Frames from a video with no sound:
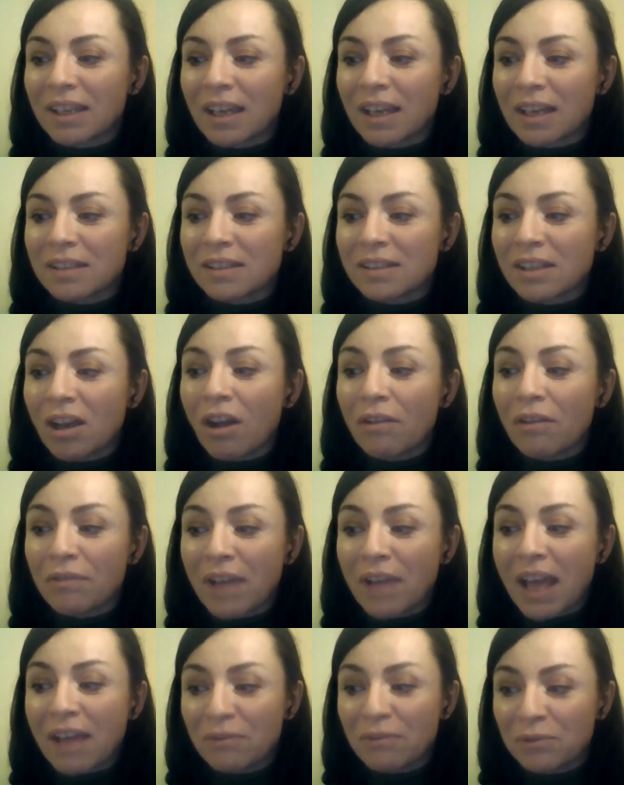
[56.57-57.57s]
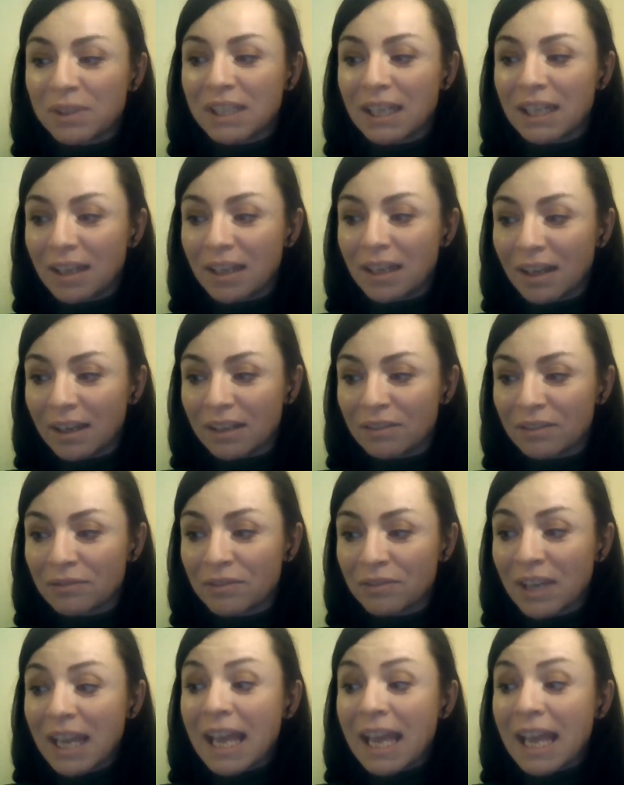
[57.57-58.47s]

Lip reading: cuts of everyday life